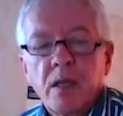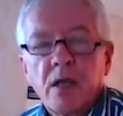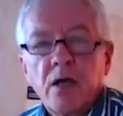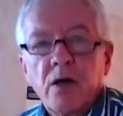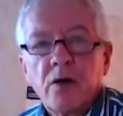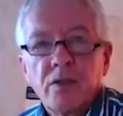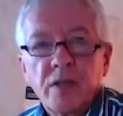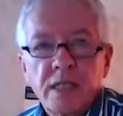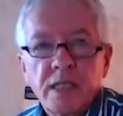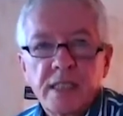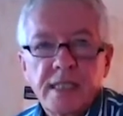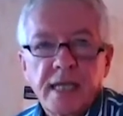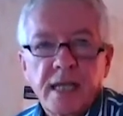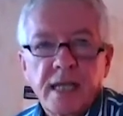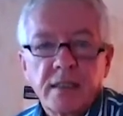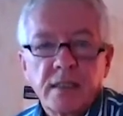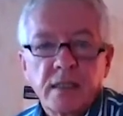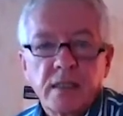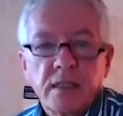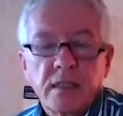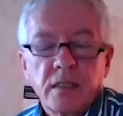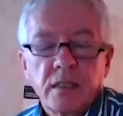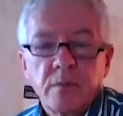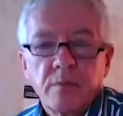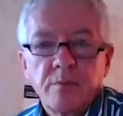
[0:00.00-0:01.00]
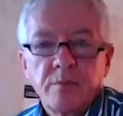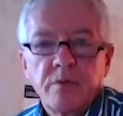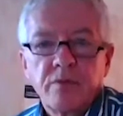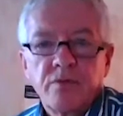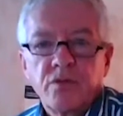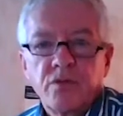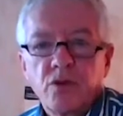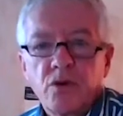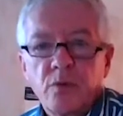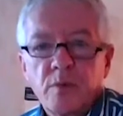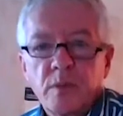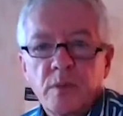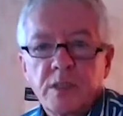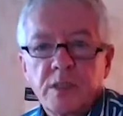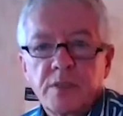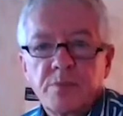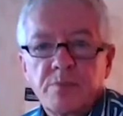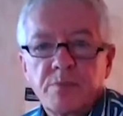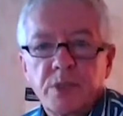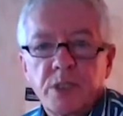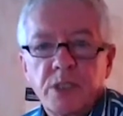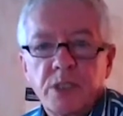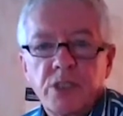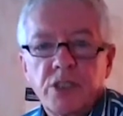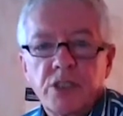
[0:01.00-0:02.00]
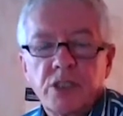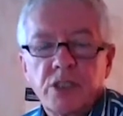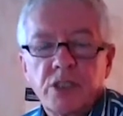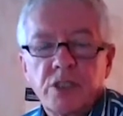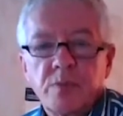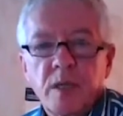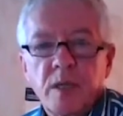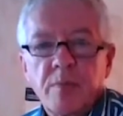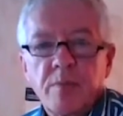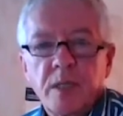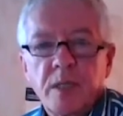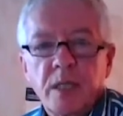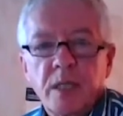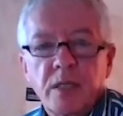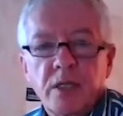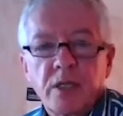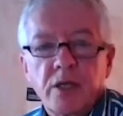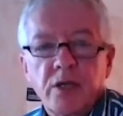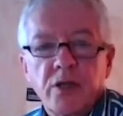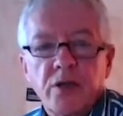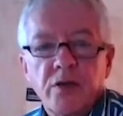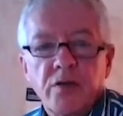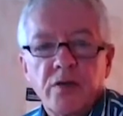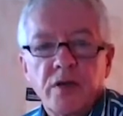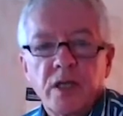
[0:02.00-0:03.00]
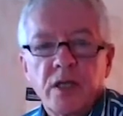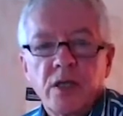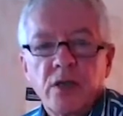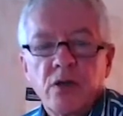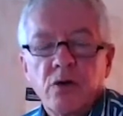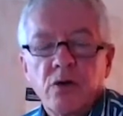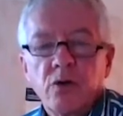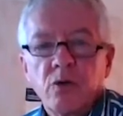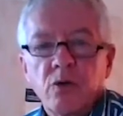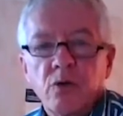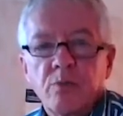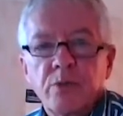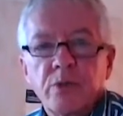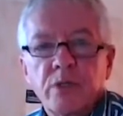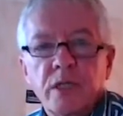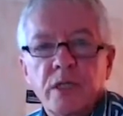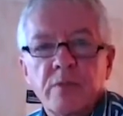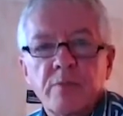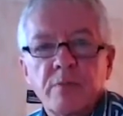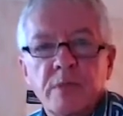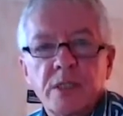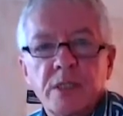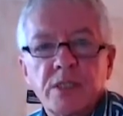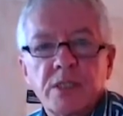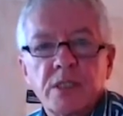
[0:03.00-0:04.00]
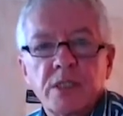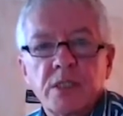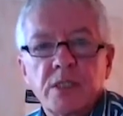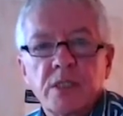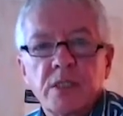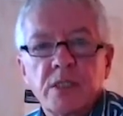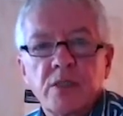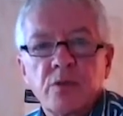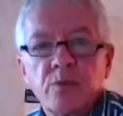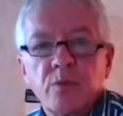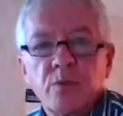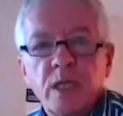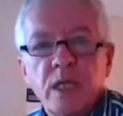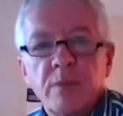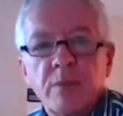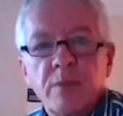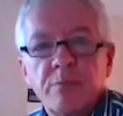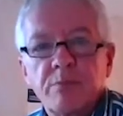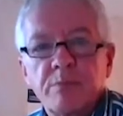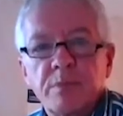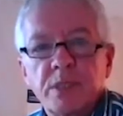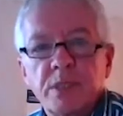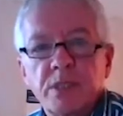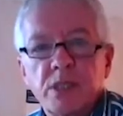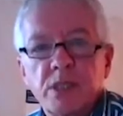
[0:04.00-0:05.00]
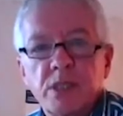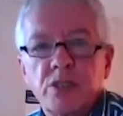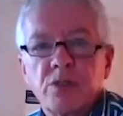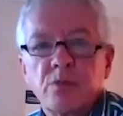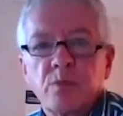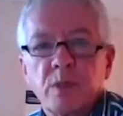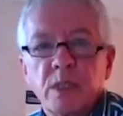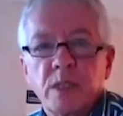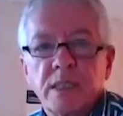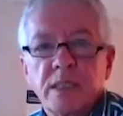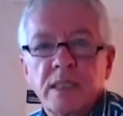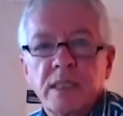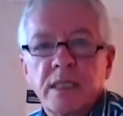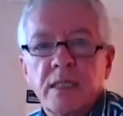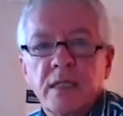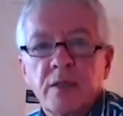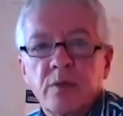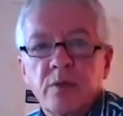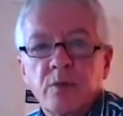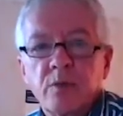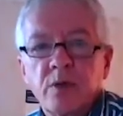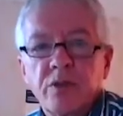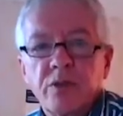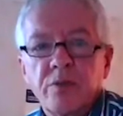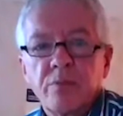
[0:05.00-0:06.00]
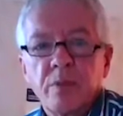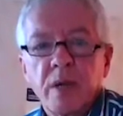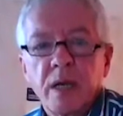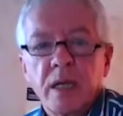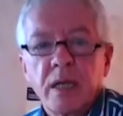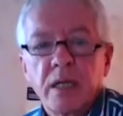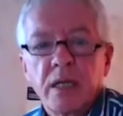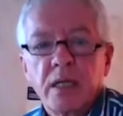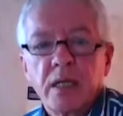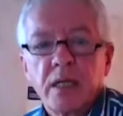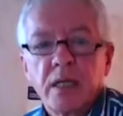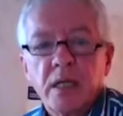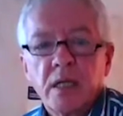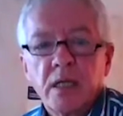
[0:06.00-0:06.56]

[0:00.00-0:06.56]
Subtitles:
Other technical and performance breaches may be occurring, all putting a business in a weaker position when dealing with the bank.